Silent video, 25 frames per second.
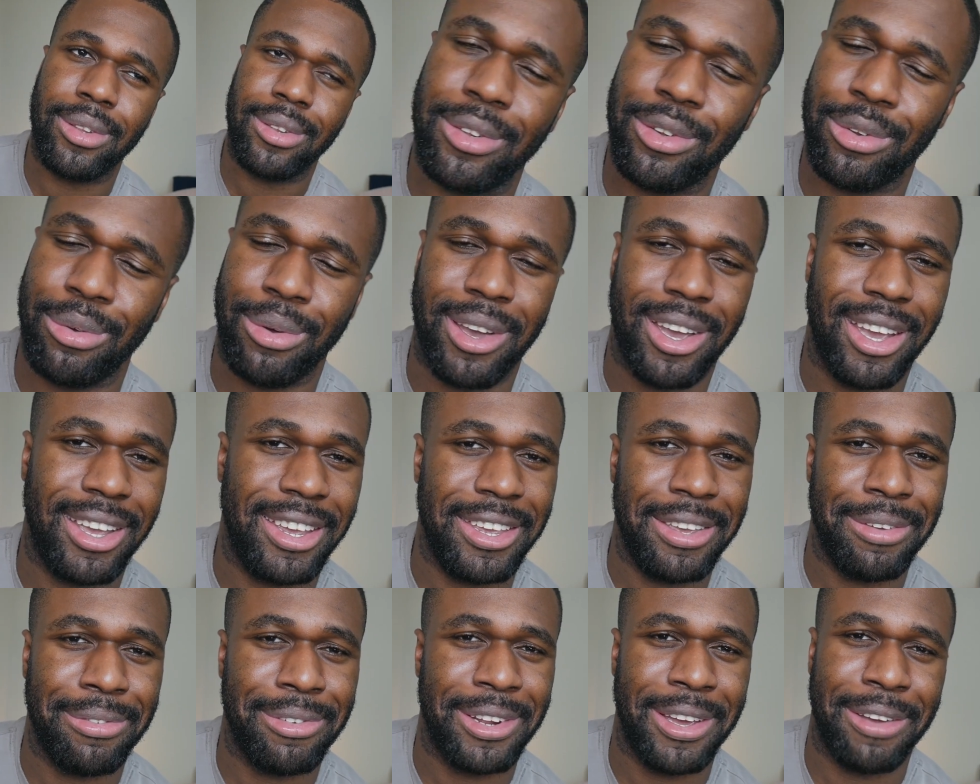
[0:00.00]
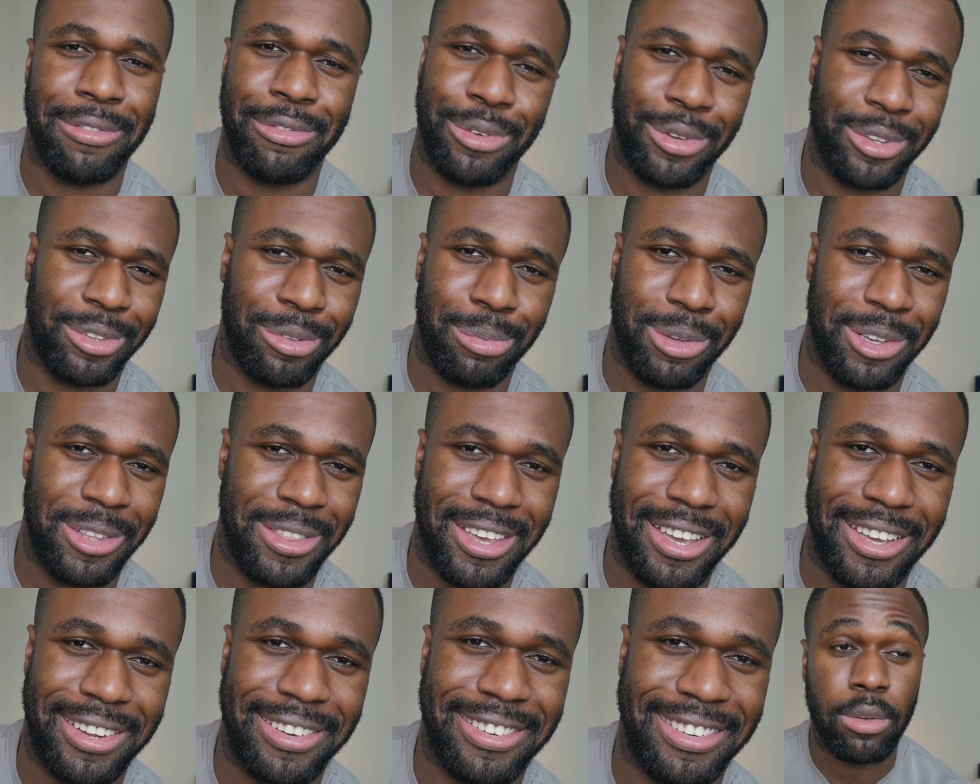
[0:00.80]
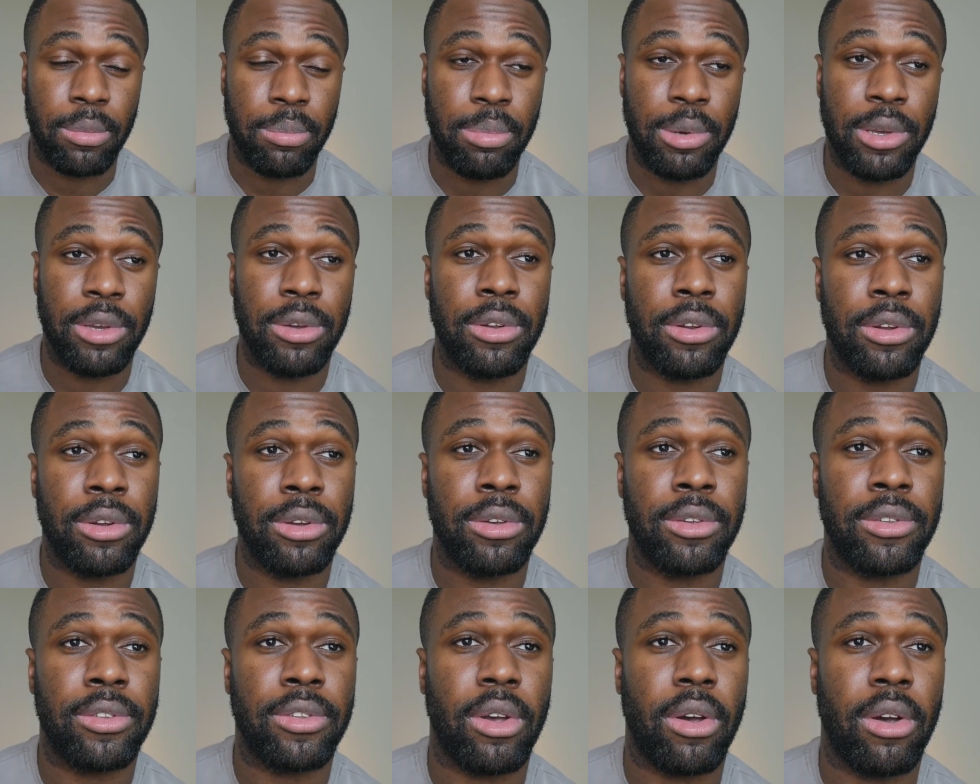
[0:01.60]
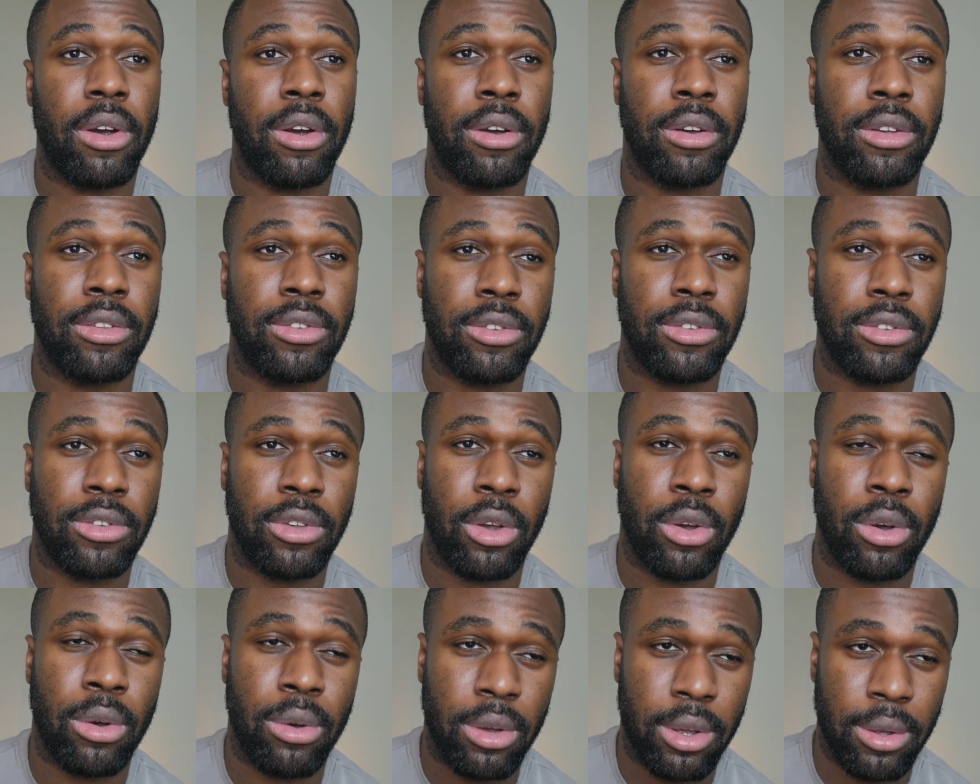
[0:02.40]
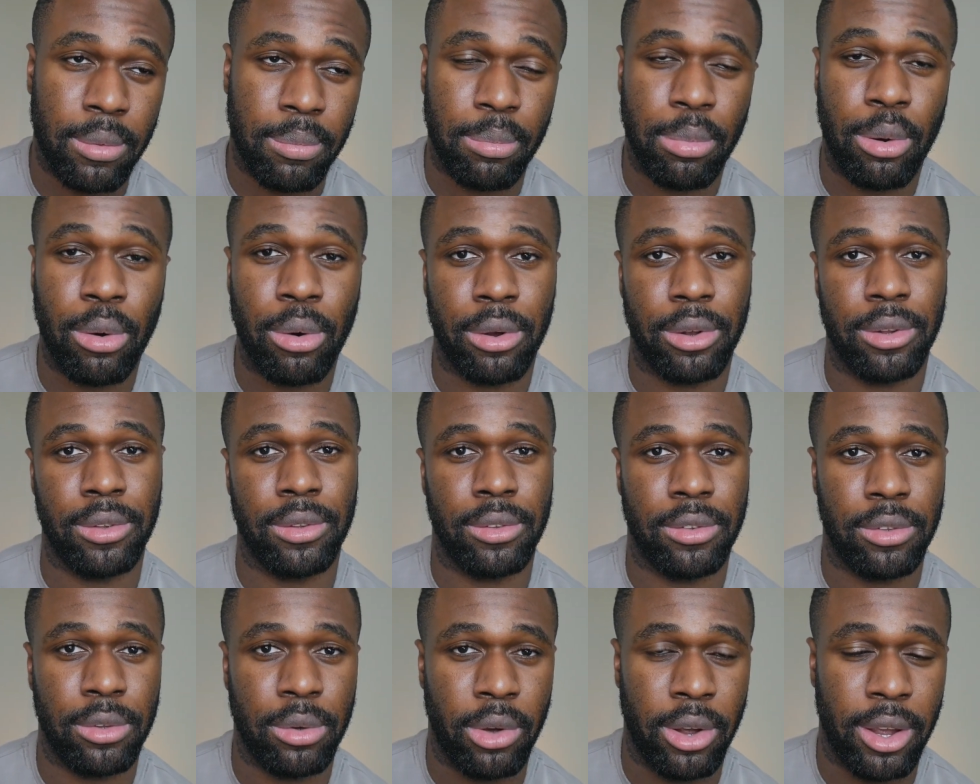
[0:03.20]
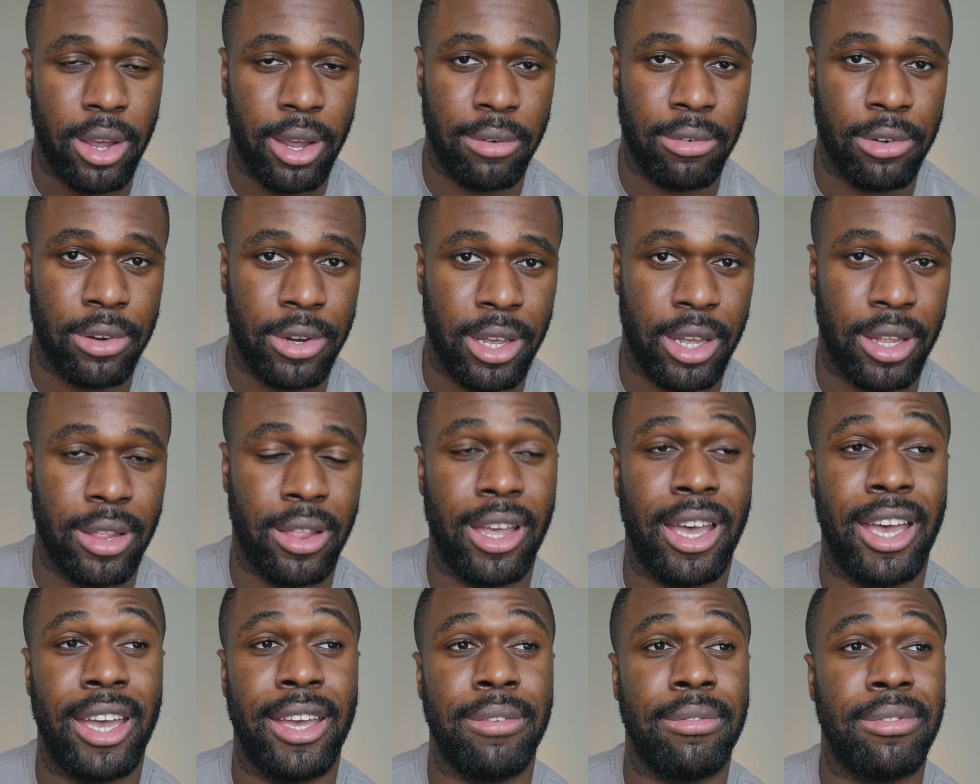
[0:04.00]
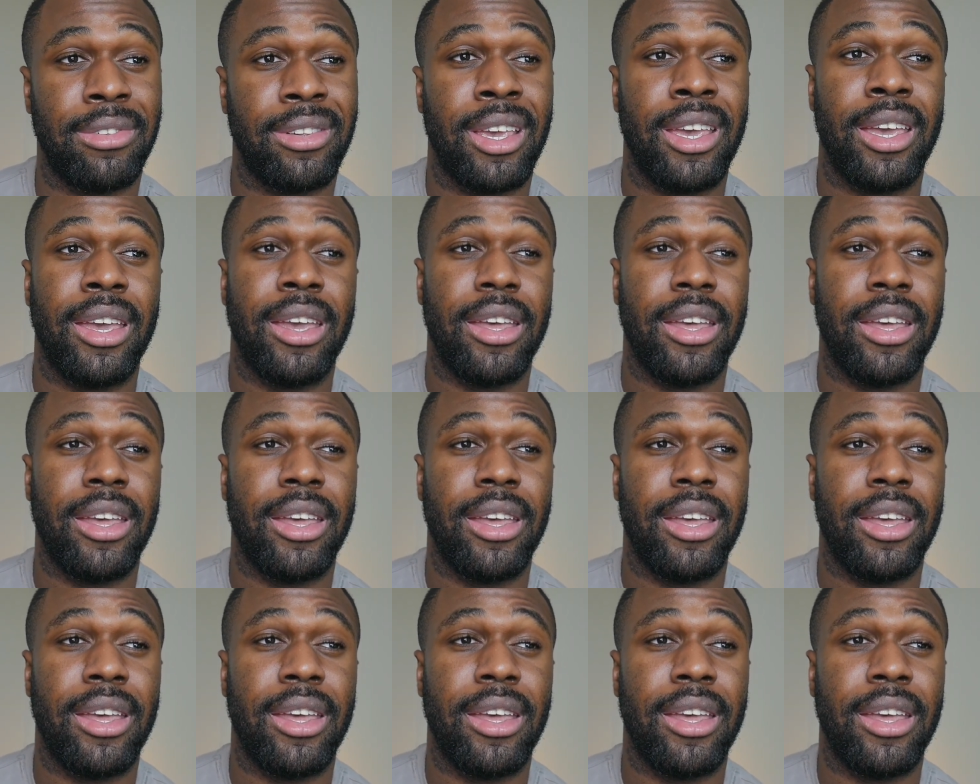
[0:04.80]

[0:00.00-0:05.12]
do I even have to explain that? Computers are so important to our everyday lives.